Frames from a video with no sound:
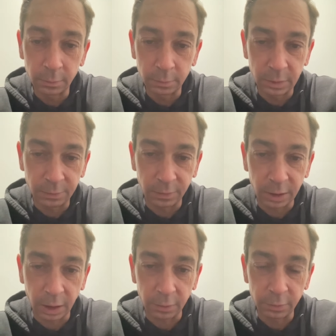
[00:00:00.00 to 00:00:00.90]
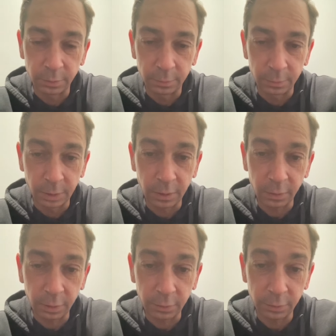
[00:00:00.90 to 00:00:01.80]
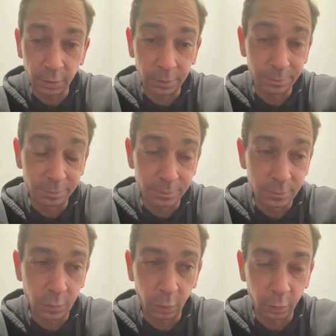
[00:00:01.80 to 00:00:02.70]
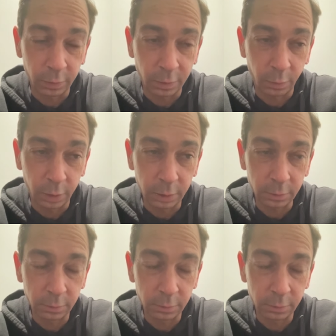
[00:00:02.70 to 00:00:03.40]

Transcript: Giving the cash. My other cousins, I don't know what they want.